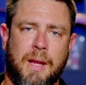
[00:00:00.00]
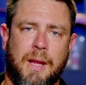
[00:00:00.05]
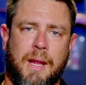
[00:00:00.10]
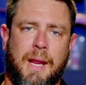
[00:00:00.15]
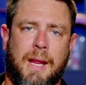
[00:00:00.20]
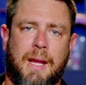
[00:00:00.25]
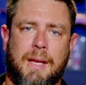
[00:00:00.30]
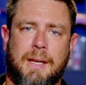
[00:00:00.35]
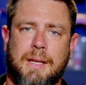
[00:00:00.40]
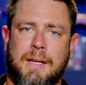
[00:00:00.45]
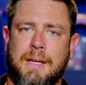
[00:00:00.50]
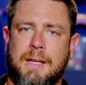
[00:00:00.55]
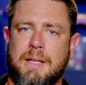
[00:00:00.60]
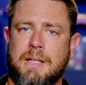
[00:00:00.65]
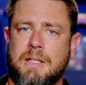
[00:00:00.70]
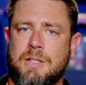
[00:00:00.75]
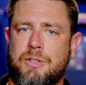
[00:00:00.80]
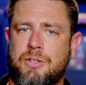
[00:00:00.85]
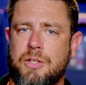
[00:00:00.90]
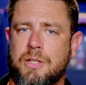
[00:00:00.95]
And it
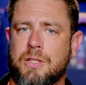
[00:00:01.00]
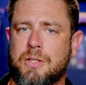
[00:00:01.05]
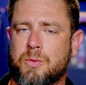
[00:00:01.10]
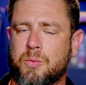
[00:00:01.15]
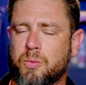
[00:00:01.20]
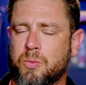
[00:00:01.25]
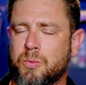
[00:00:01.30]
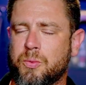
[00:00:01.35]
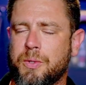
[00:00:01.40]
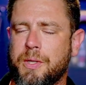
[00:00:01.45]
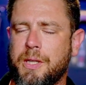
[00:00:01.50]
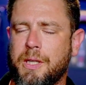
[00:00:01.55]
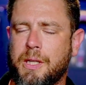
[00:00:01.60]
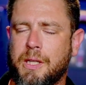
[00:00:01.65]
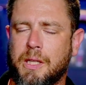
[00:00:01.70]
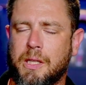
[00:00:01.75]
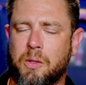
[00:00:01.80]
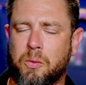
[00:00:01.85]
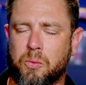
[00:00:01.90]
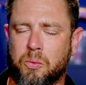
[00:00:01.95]
is just
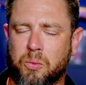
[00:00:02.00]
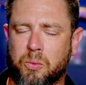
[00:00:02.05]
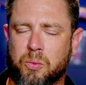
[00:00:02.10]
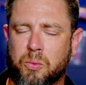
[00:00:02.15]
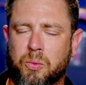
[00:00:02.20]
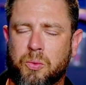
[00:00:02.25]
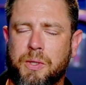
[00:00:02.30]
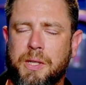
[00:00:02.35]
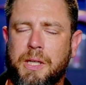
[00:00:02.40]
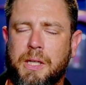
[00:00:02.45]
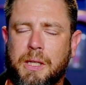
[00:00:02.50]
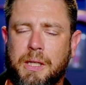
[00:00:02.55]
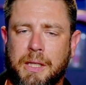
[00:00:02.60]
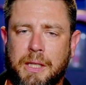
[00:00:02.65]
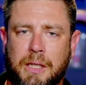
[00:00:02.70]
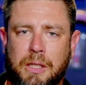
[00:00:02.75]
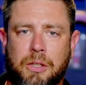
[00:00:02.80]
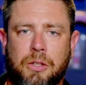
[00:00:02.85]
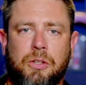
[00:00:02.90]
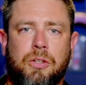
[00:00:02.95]
really,
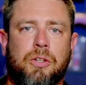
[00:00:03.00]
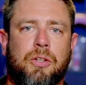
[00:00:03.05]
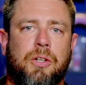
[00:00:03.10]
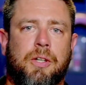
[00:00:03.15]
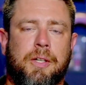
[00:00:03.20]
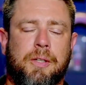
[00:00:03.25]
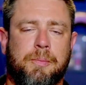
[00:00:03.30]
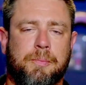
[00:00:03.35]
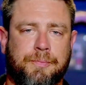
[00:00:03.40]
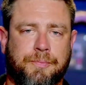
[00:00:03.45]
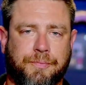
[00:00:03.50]
really good.